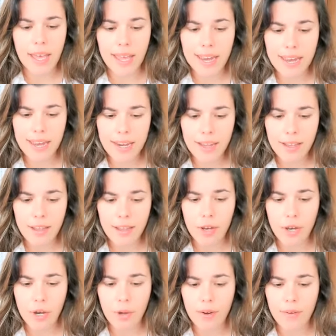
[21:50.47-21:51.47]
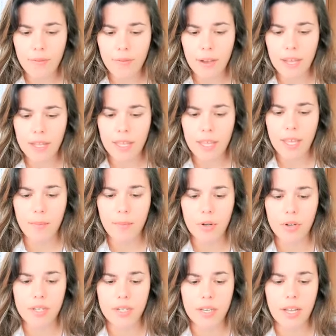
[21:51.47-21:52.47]
N, notify key
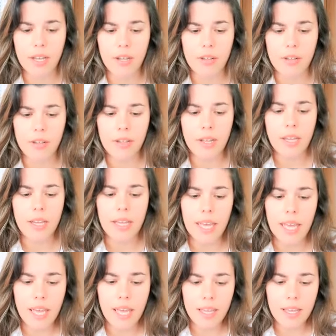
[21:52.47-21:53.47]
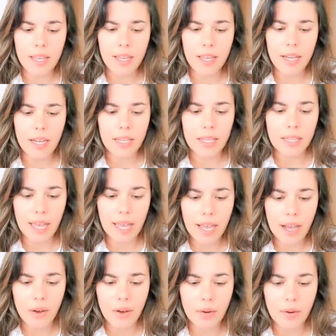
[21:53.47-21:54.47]
personnel. A,
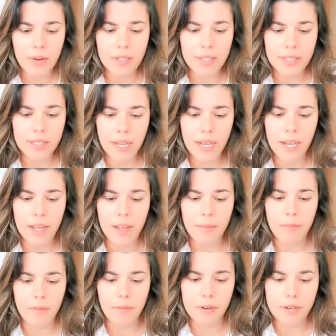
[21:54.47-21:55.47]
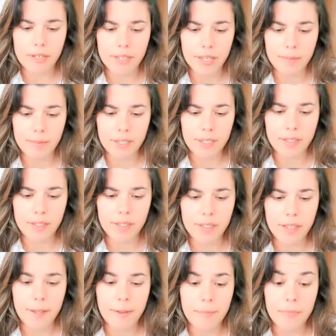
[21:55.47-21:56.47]
allow time for
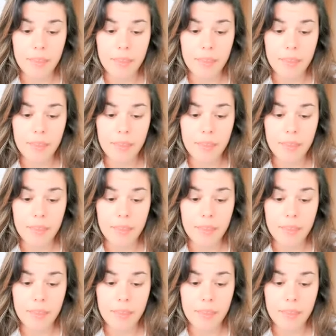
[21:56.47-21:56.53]
acceptance.